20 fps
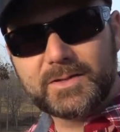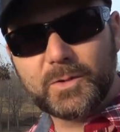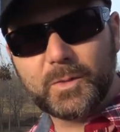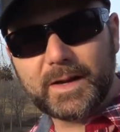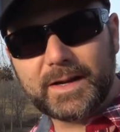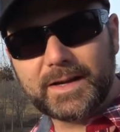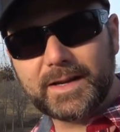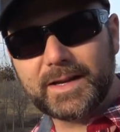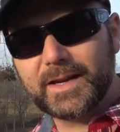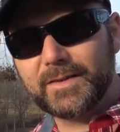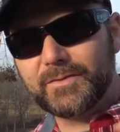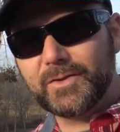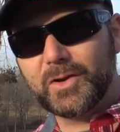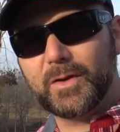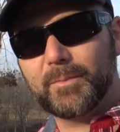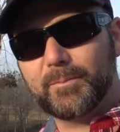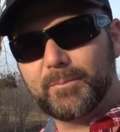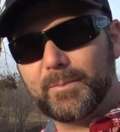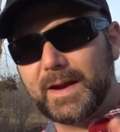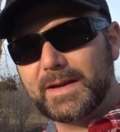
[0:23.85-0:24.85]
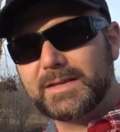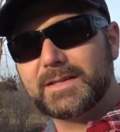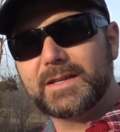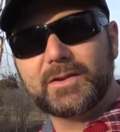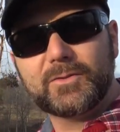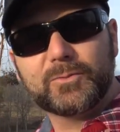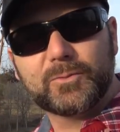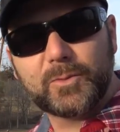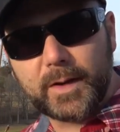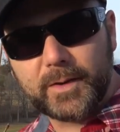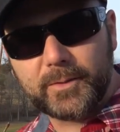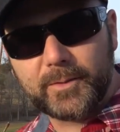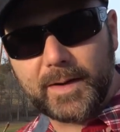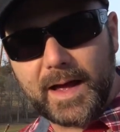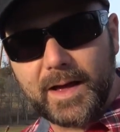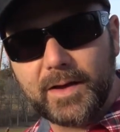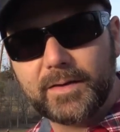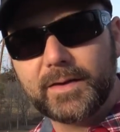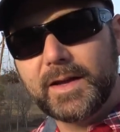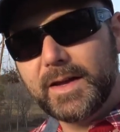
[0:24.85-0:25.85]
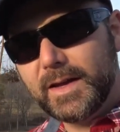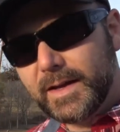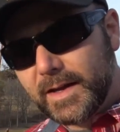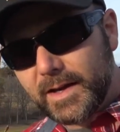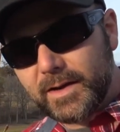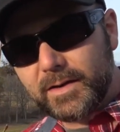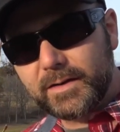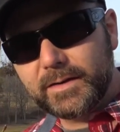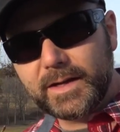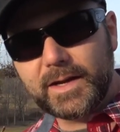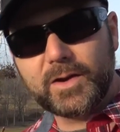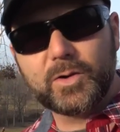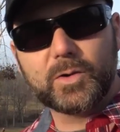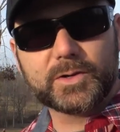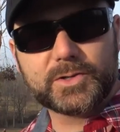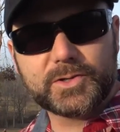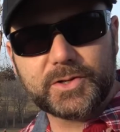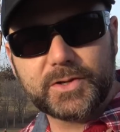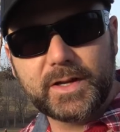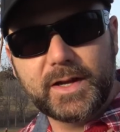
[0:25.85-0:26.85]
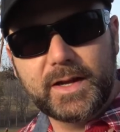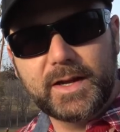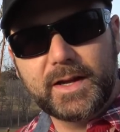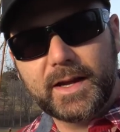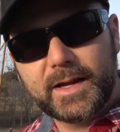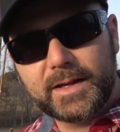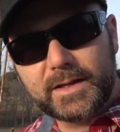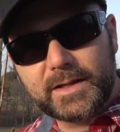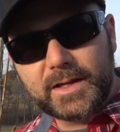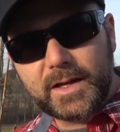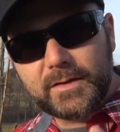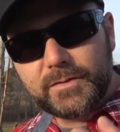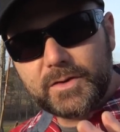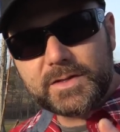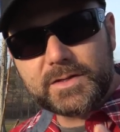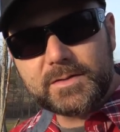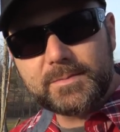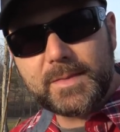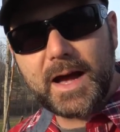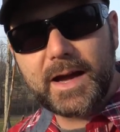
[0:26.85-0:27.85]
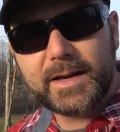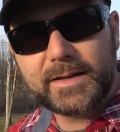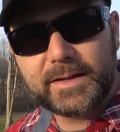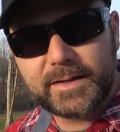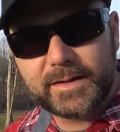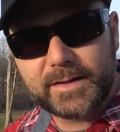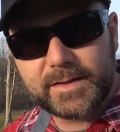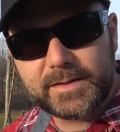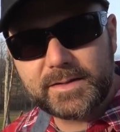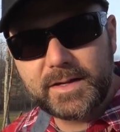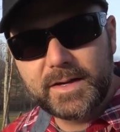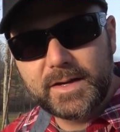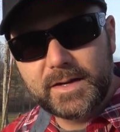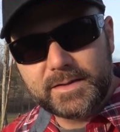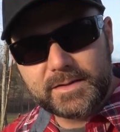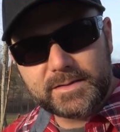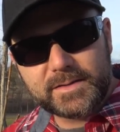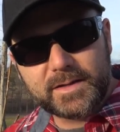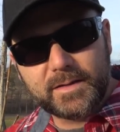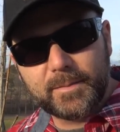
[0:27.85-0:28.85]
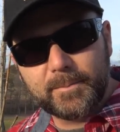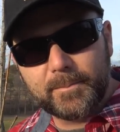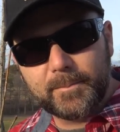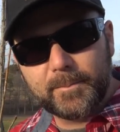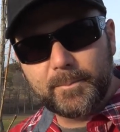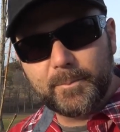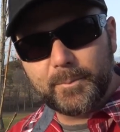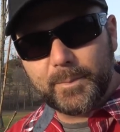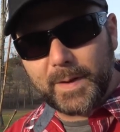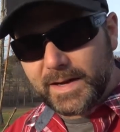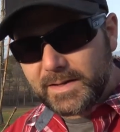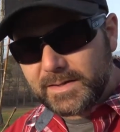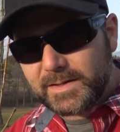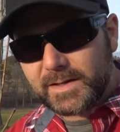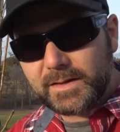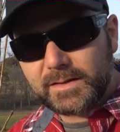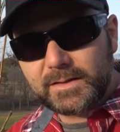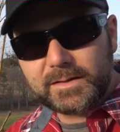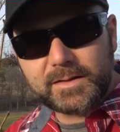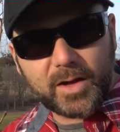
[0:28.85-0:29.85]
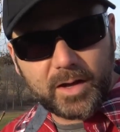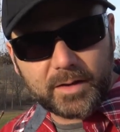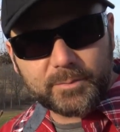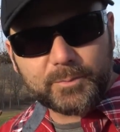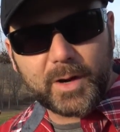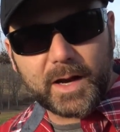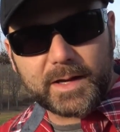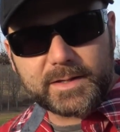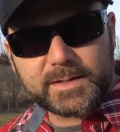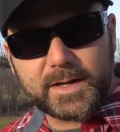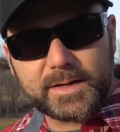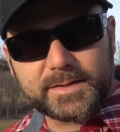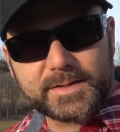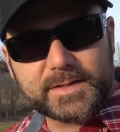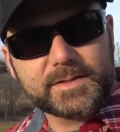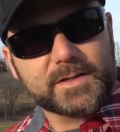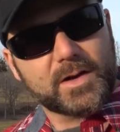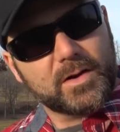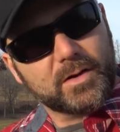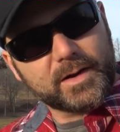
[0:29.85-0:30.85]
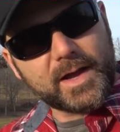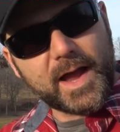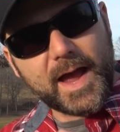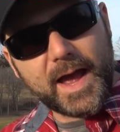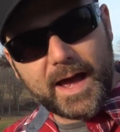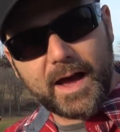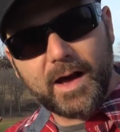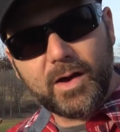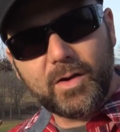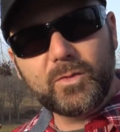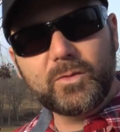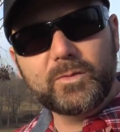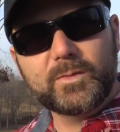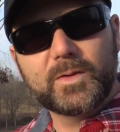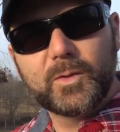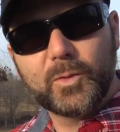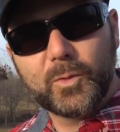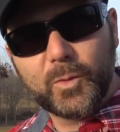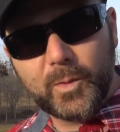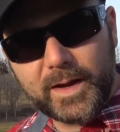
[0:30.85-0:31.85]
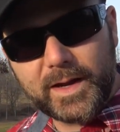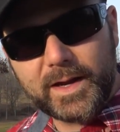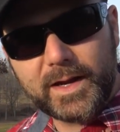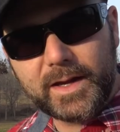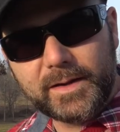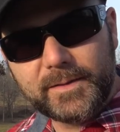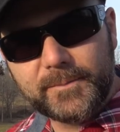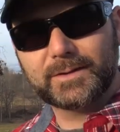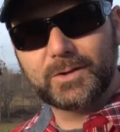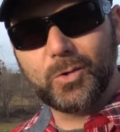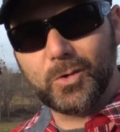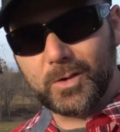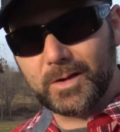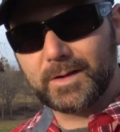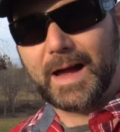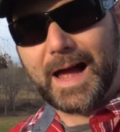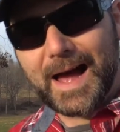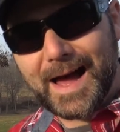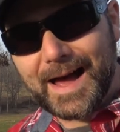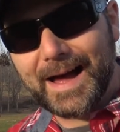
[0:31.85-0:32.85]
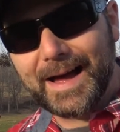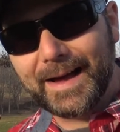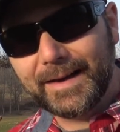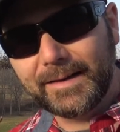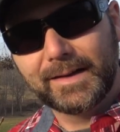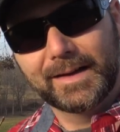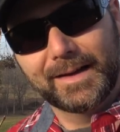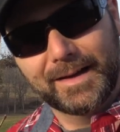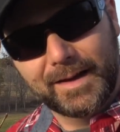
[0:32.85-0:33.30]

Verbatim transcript: So we're going to give you a basic runaround here in the orchard and give you some ideas, some basic thought processes on how we, or I,